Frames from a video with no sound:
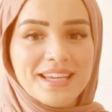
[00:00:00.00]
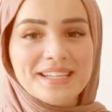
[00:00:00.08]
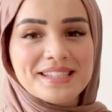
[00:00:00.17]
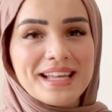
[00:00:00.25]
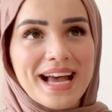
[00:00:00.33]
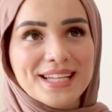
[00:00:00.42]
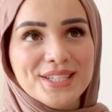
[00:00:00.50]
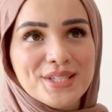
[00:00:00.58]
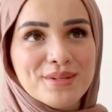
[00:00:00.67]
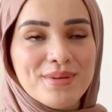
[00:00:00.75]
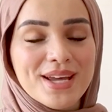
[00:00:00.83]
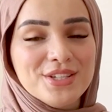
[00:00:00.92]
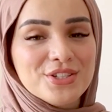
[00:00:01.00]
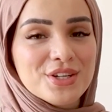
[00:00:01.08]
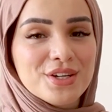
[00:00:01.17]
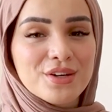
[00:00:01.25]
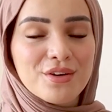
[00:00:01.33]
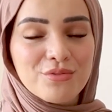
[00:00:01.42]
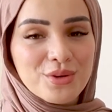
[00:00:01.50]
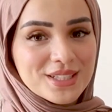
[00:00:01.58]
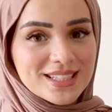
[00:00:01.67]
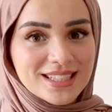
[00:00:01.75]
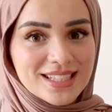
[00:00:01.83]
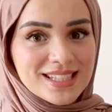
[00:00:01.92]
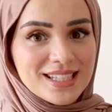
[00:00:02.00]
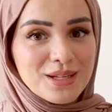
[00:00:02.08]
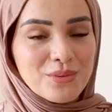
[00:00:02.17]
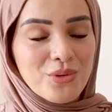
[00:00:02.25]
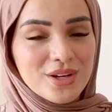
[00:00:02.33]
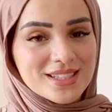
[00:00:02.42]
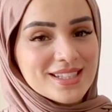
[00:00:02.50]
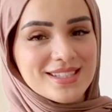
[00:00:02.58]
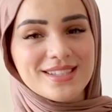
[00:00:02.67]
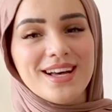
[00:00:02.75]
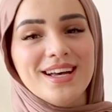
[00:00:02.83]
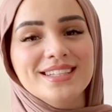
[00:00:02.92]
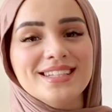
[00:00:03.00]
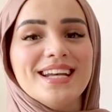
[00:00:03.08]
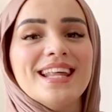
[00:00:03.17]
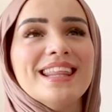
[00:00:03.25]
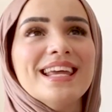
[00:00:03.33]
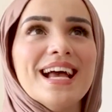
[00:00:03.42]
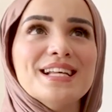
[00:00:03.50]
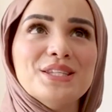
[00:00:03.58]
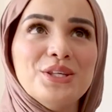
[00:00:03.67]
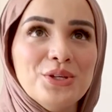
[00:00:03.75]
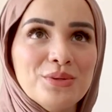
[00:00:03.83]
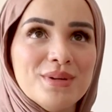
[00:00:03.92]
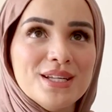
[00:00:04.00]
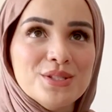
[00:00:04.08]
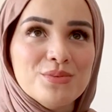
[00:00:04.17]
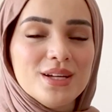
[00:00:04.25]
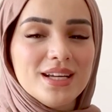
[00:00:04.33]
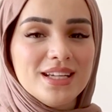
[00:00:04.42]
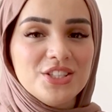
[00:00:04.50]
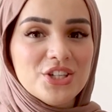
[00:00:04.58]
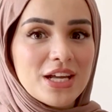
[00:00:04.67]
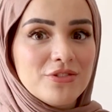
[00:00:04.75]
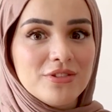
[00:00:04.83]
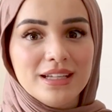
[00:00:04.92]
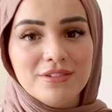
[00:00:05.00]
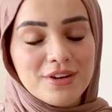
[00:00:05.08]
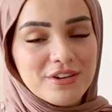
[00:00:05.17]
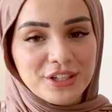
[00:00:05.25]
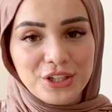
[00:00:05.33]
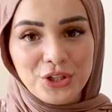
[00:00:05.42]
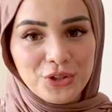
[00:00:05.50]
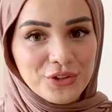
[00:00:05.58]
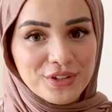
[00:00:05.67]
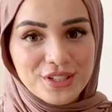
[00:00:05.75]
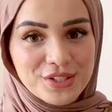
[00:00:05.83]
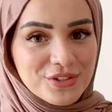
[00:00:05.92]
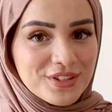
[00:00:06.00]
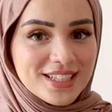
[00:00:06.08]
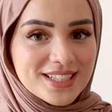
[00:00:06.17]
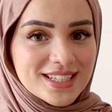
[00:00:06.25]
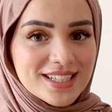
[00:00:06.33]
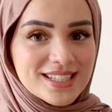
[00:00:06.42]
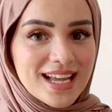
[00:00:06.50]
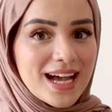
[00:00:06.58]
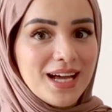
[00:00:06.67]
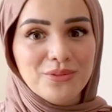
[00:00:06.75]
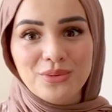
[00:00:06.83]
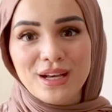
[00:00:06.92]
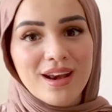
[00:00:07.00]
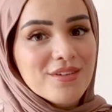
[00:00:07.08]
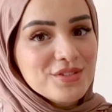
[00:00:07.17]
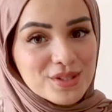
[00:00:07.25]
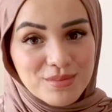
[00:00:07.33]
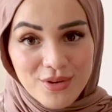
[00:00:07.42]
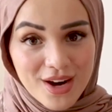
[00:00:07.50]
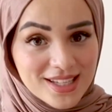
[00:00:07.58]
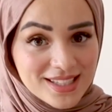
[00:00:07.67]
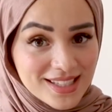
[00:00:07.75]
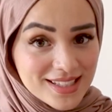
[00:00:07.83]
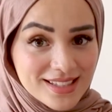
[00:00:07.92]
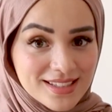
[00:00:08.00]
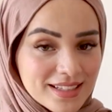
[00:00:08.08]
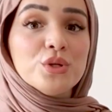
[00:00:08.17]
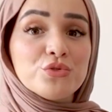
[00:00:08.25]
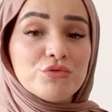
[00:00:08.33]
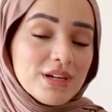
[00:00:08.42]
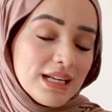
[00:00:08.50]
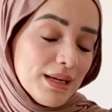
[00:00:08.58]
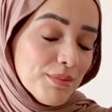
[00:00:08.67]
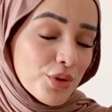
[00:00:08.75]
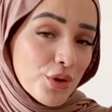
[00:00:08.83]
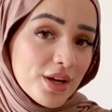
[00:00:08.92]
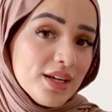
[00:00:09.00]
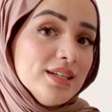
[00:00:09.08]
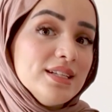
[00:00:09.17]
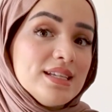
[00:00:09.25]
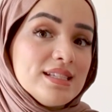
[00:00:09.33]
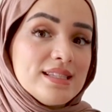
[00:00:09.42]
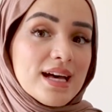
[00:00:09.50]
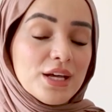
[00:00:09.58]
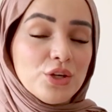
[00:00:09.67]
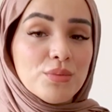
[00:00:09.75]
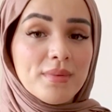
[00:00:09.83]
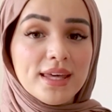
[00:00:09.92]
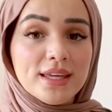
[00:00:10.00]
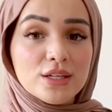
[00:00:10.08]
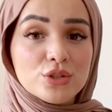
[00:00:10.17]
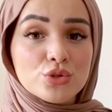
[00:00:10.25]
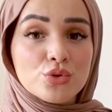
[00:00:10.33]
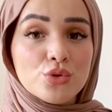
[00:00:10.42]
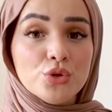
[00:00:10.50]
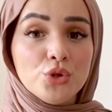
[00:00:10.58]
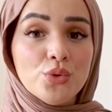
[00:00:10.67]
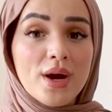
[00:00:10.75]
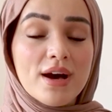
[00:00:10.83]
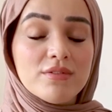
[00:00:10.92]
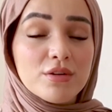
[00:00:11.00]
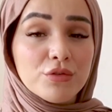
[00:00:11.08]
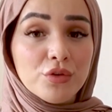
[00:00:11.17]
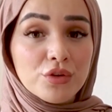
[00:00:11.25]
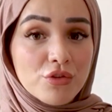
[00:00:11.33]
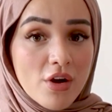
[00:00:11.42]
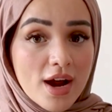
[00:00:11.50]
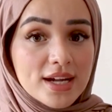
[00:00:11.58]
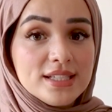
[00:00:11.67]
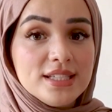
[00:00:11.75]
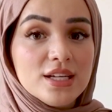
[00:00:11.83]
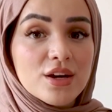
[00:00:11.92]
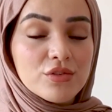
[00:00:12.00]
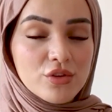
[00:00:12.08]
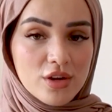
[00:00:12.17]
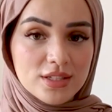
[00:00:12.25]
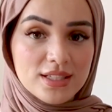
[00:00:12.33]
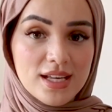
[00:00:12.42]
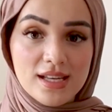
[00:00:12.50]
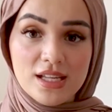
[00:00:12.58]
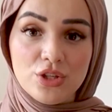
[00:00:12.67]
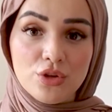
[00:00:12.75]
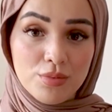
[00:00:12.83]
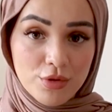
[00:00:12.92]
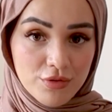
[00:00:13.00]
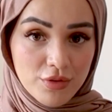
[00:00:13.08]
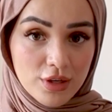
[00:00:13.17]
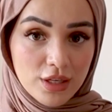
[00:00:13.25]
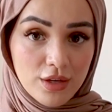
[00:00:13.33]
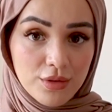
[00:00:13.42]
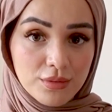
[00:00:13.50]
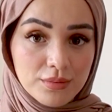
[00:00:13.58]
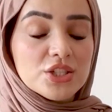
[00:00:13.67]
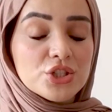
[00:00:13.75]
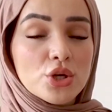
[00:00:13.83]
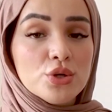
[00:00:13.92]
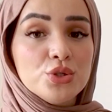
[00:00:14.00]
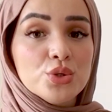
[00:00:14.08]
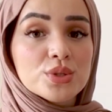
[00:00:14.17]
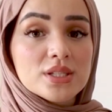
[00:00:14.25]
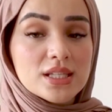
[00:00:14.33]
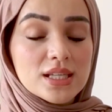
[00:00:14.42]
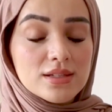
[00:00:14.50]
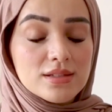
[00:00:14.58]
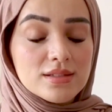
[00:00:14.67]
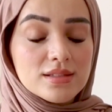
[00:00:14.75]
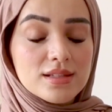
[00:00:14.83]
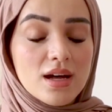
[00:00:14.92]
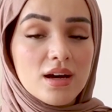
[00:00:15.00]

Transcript: think it's the anticipation of wanting to see what's inside. And I think as humans, we're generally very curious creatures and we love surprises. What's really important is that you're making sure you have a variety of content in your portfolio. It shows your skills